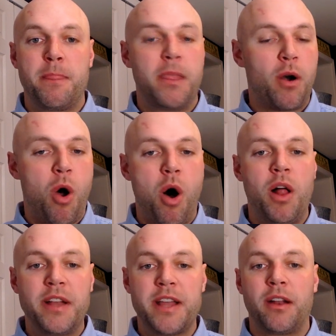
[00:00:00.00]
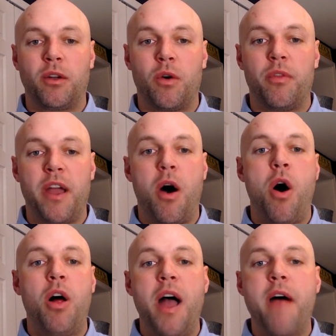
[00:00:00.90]
They're all identical. They
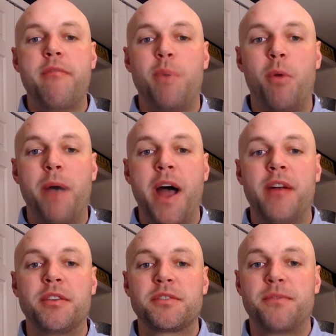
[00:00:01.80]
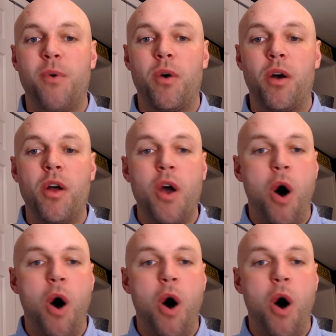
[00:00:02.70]
all have bolt patterns for